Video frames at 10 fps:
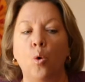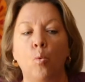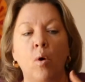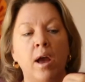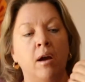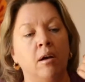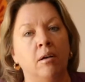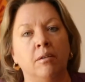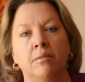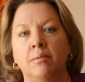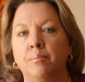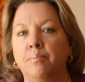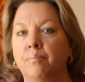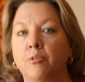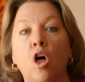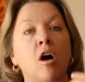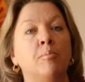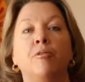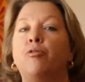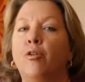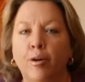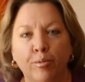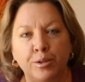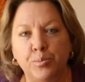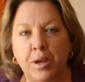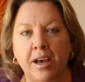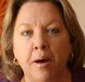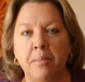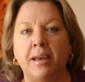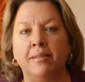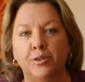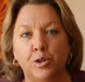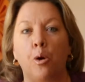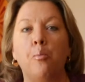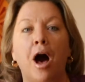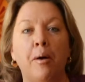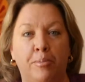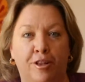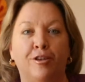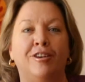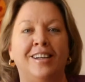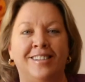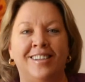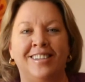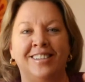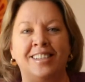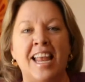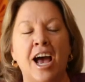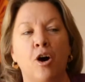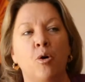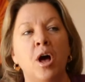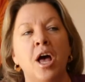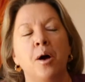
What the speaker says: where long before it was becoming so popular as it is now.